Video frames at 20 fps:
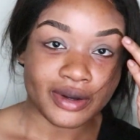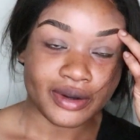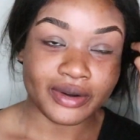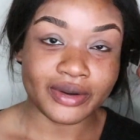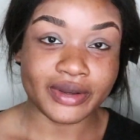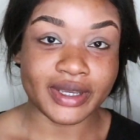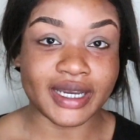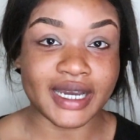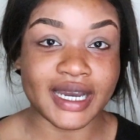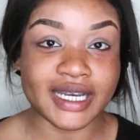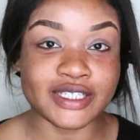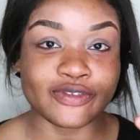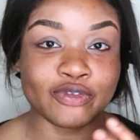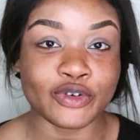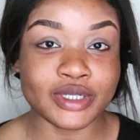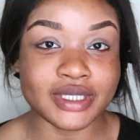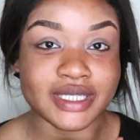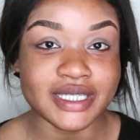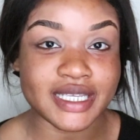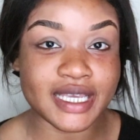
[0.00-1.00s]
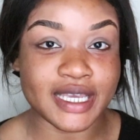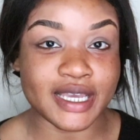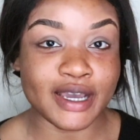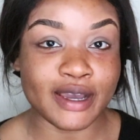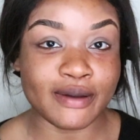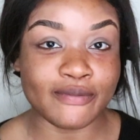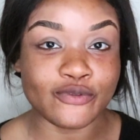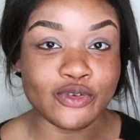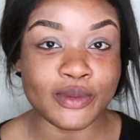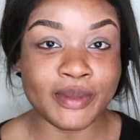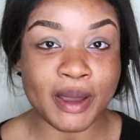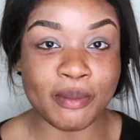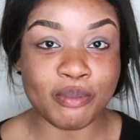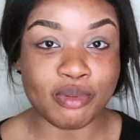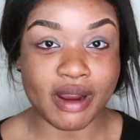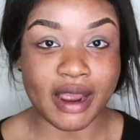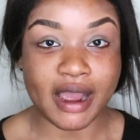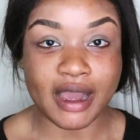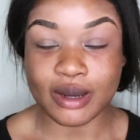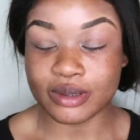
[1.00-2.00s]
Oh yeah guys, I forgot to say, for my
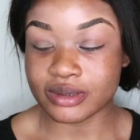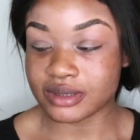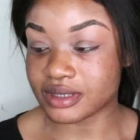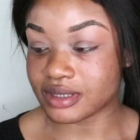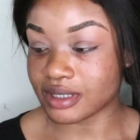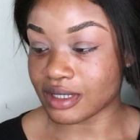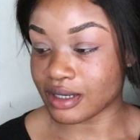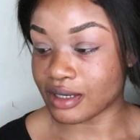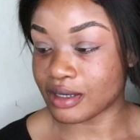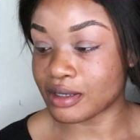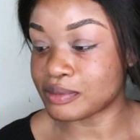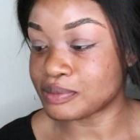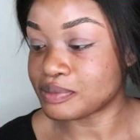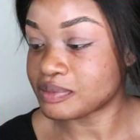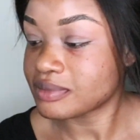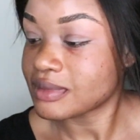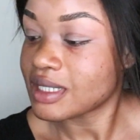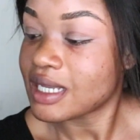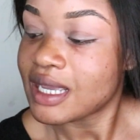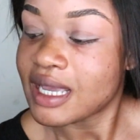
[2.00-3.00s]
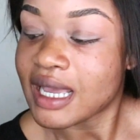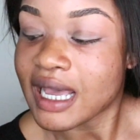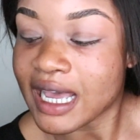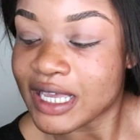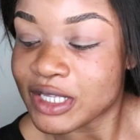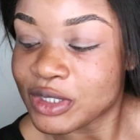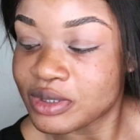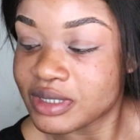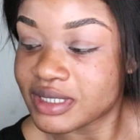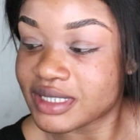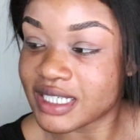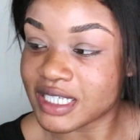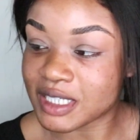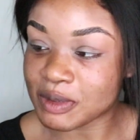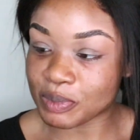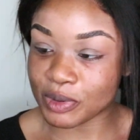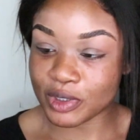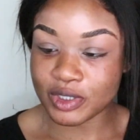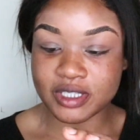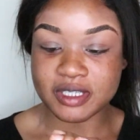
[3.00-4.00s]
brows, I use
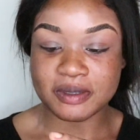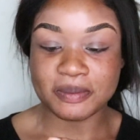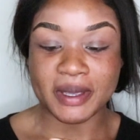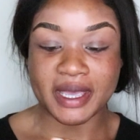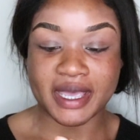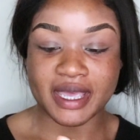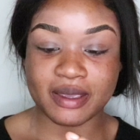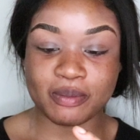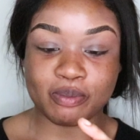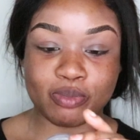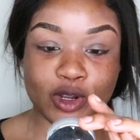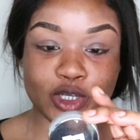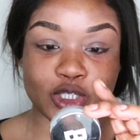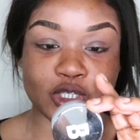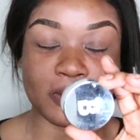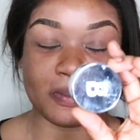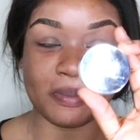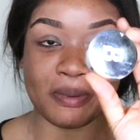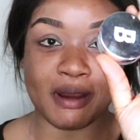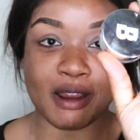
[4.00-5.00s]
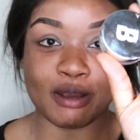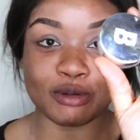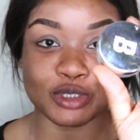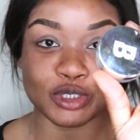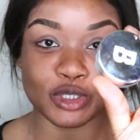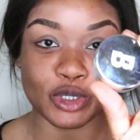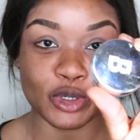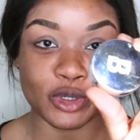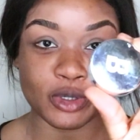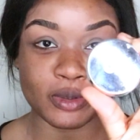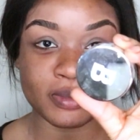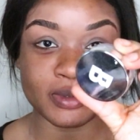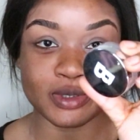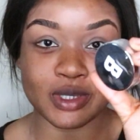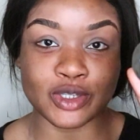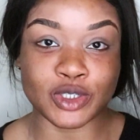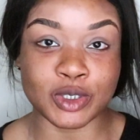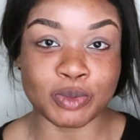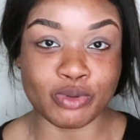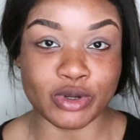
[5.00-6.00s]
this Beauty Bay Brush Up Brow Soap.
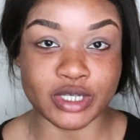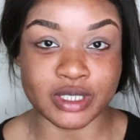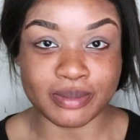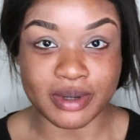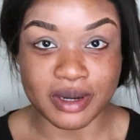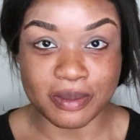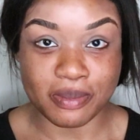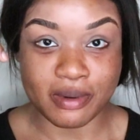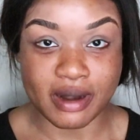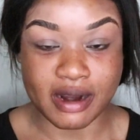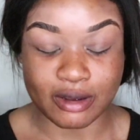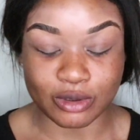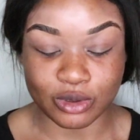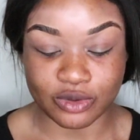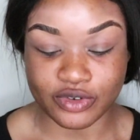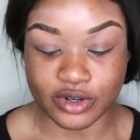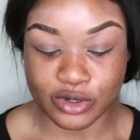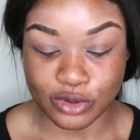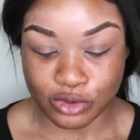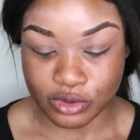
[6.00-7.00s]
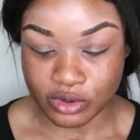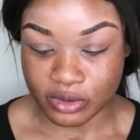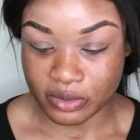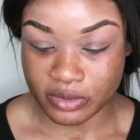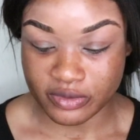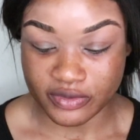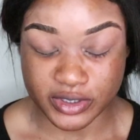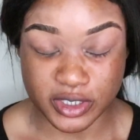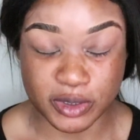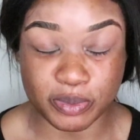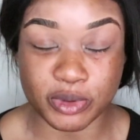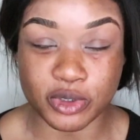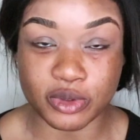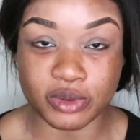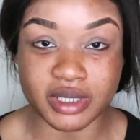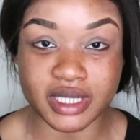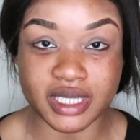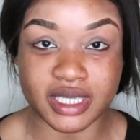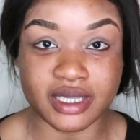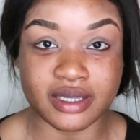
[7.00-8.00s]
So I just brush my brows with a
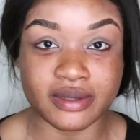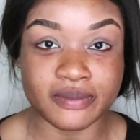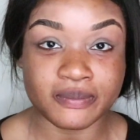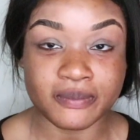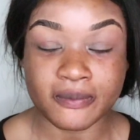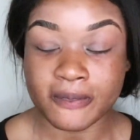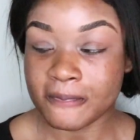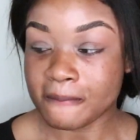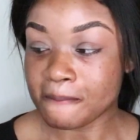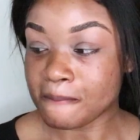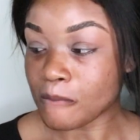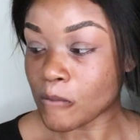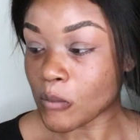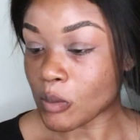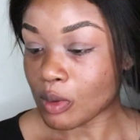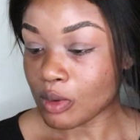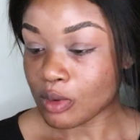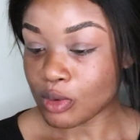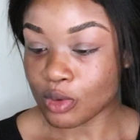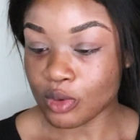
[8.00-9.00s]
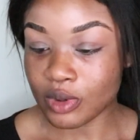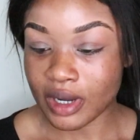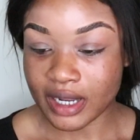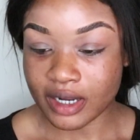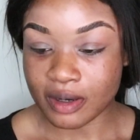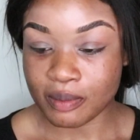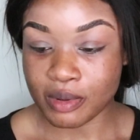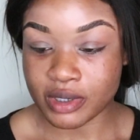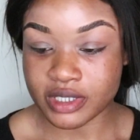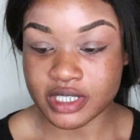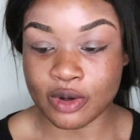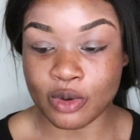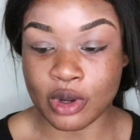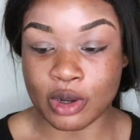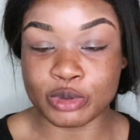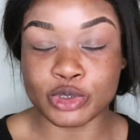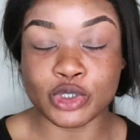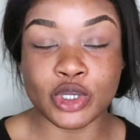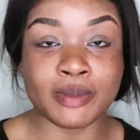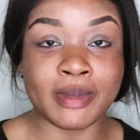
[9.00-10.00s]
spoolie or like a brush.
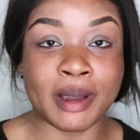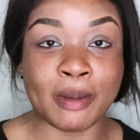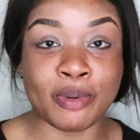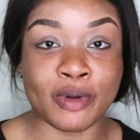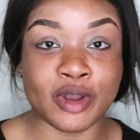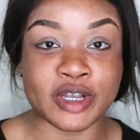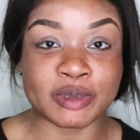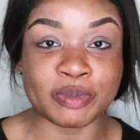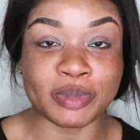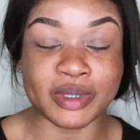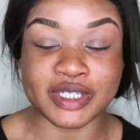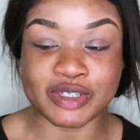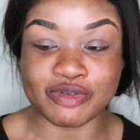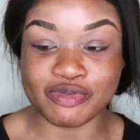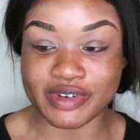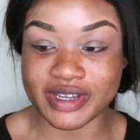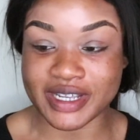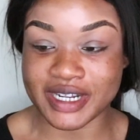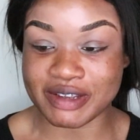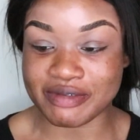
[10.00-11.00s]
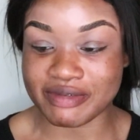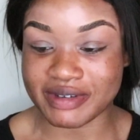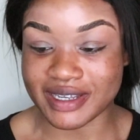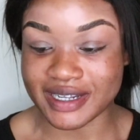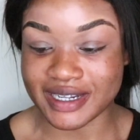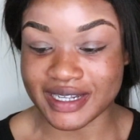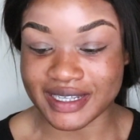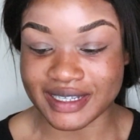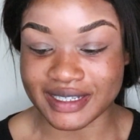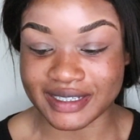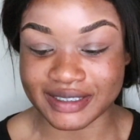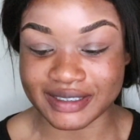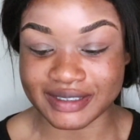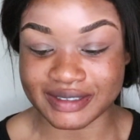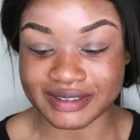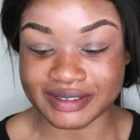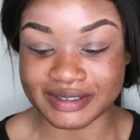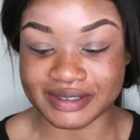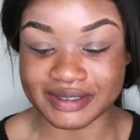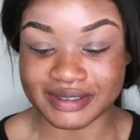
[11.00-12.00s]
I'll show you my brush, but it's really, really,
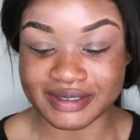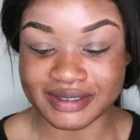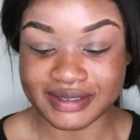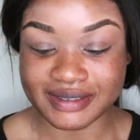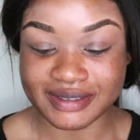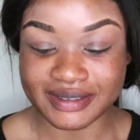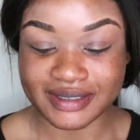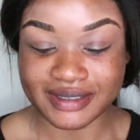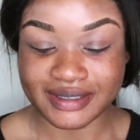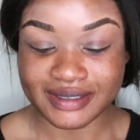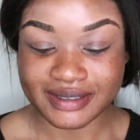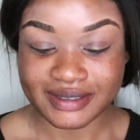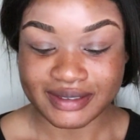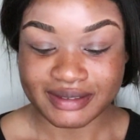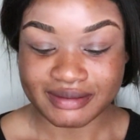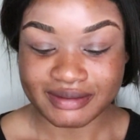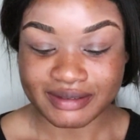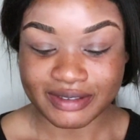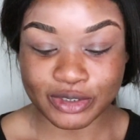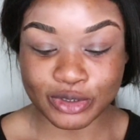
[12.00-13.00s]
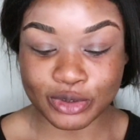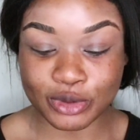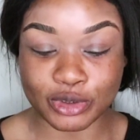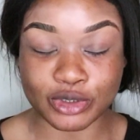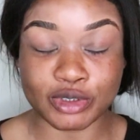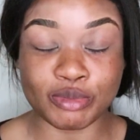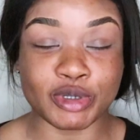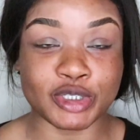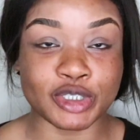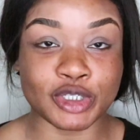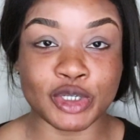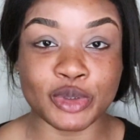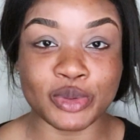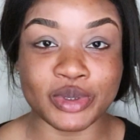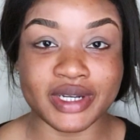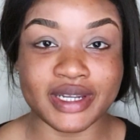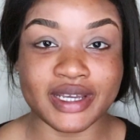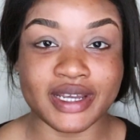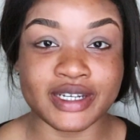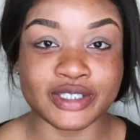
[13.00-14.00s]
it's just got so much glue
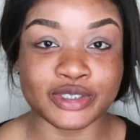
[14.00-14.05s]
in it, and